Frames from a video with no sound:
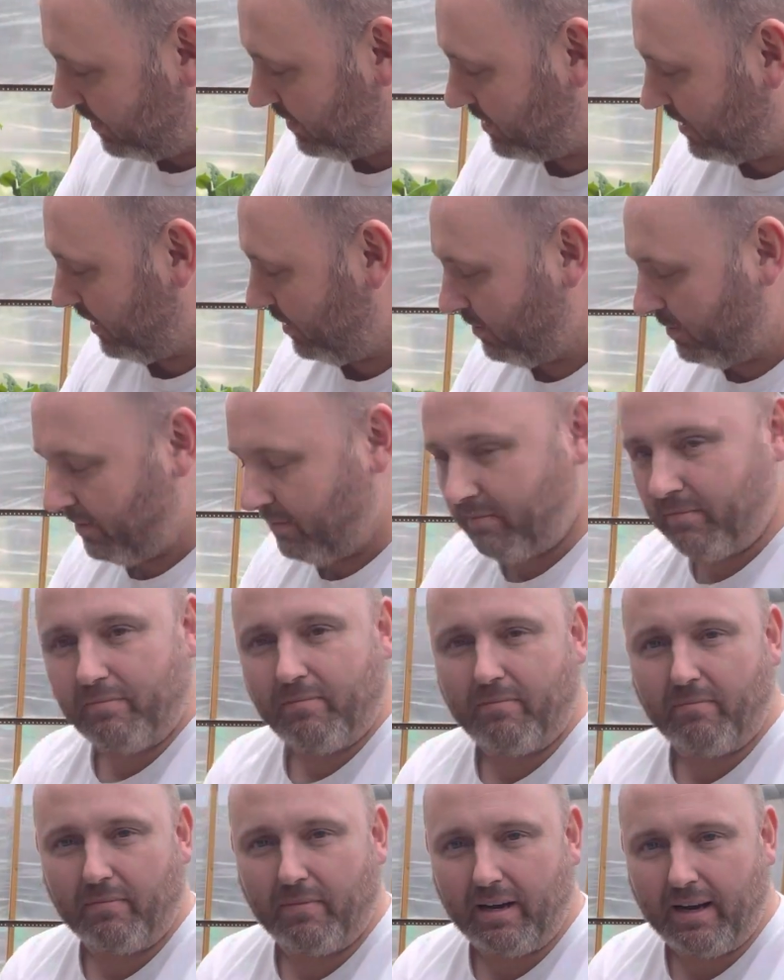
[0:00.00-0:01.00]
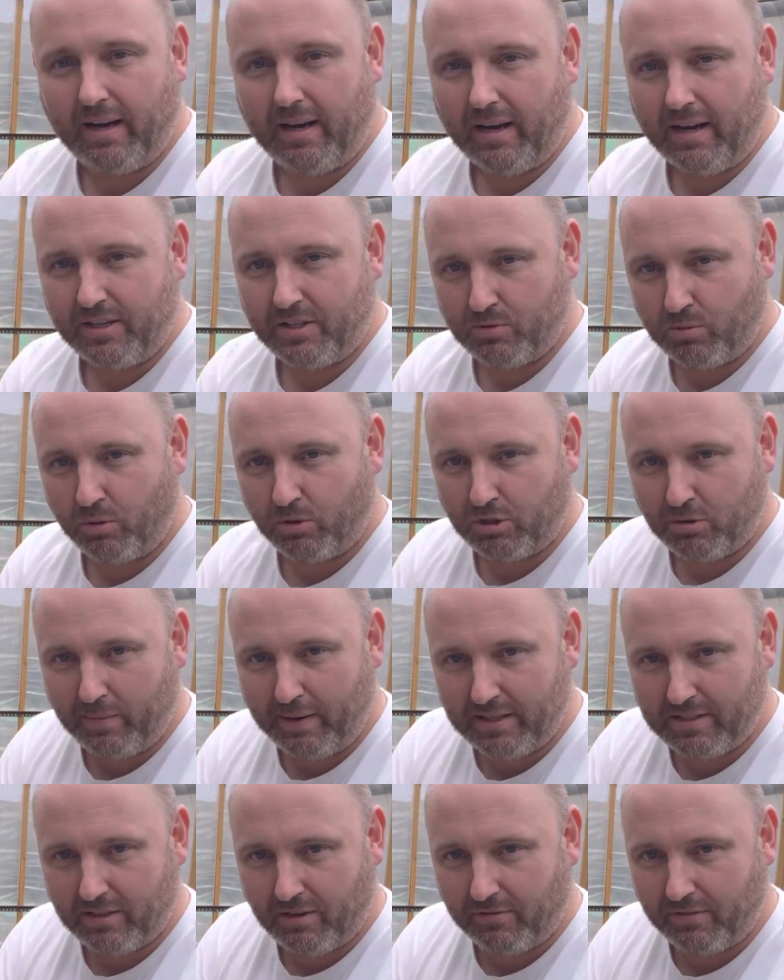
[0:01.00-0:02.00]
So I swore to
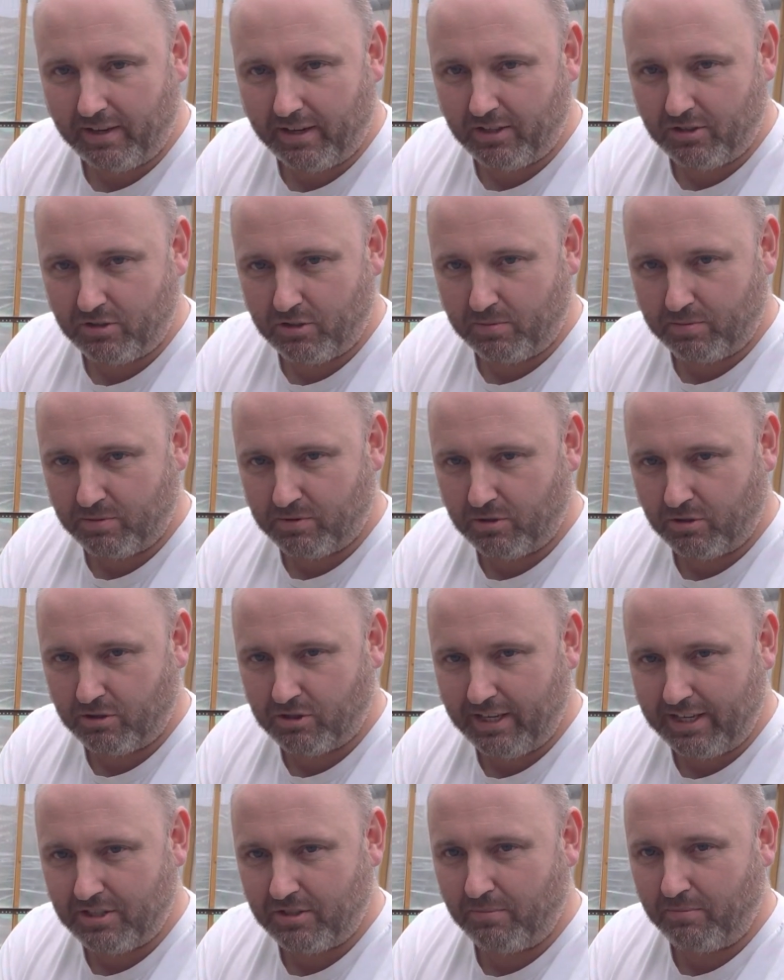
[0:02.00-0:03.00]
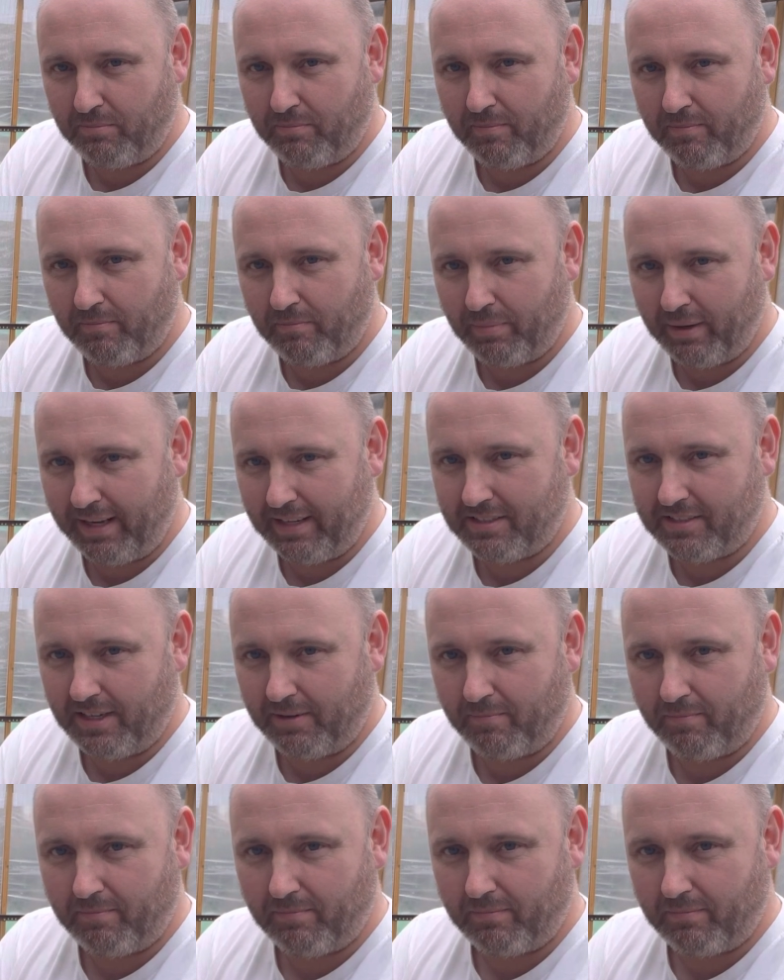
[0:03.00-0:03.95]
myself that I do some succession planting.